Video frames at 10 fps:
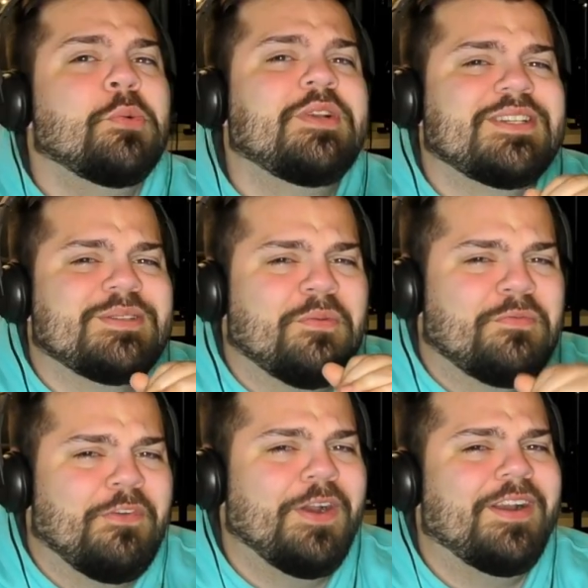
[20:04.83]
Which is a
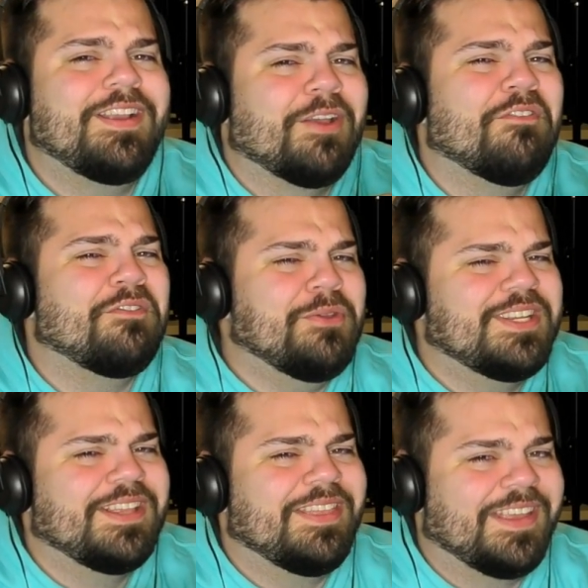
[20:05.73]
very
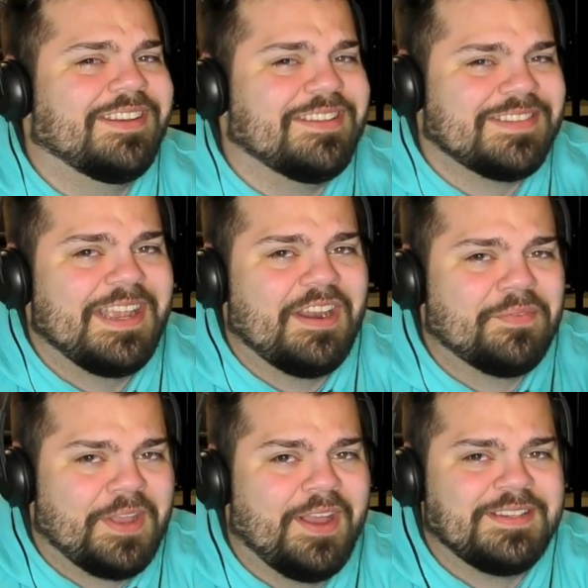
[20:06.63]
confusing thing to say out
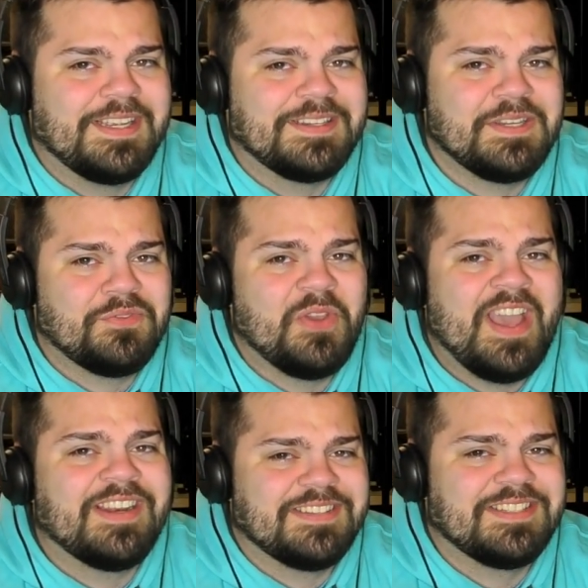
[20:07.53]
of context if you
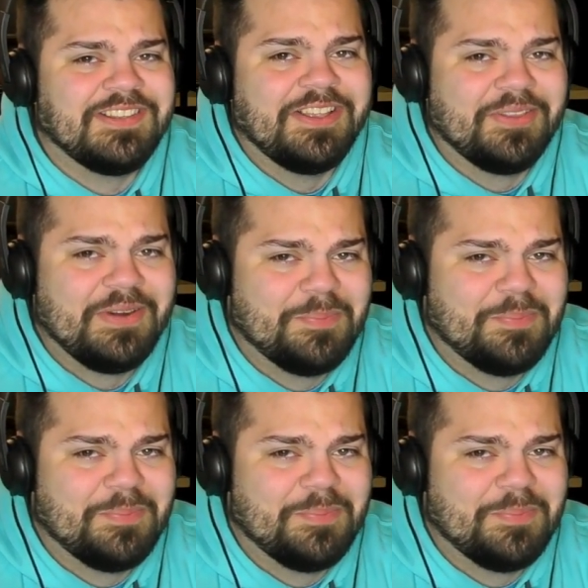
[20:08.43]
hadn't seen the other